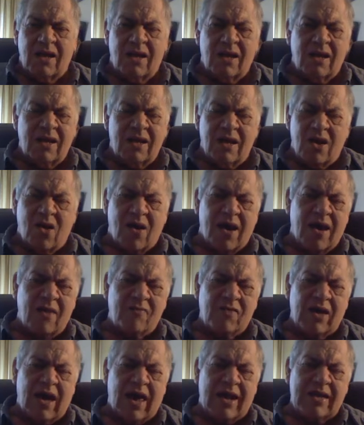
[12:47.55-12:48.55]
I
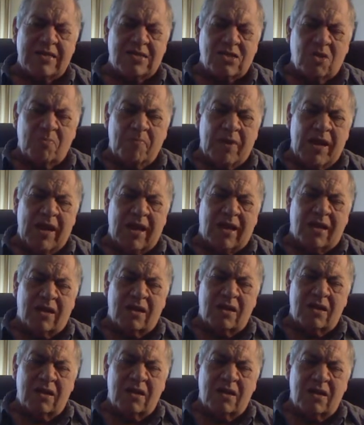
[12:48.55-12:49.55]
haven't got it so bad.
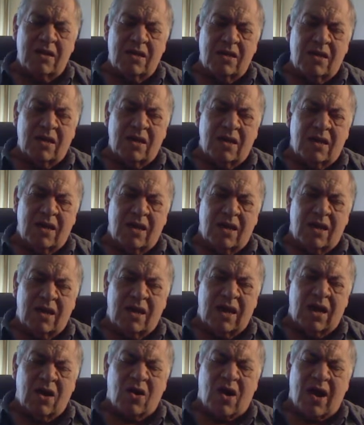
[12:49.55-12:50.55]

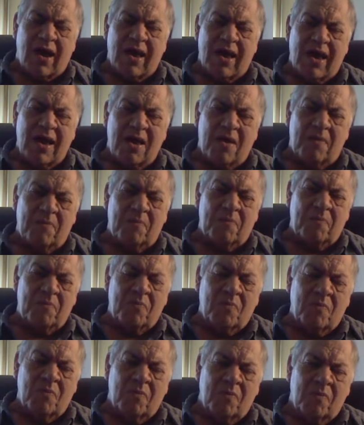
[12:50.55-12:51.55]
Here I am
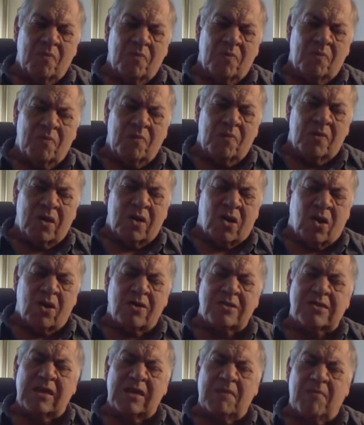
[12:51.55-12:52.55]

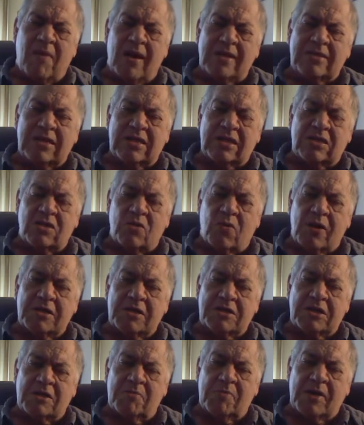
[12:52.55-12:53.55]
cursing my
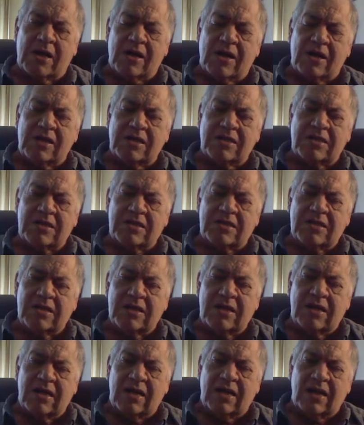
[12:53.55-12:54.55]
situation because
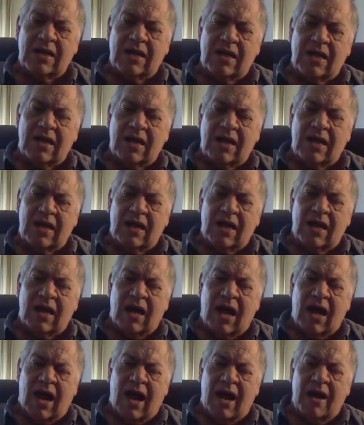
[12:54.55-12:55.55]

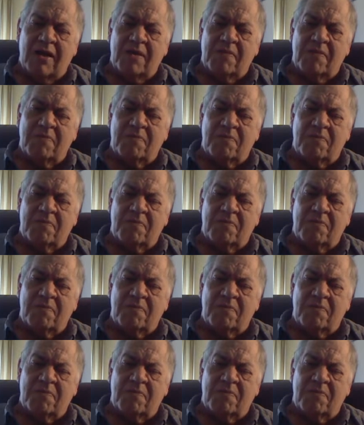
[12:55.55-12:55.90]
I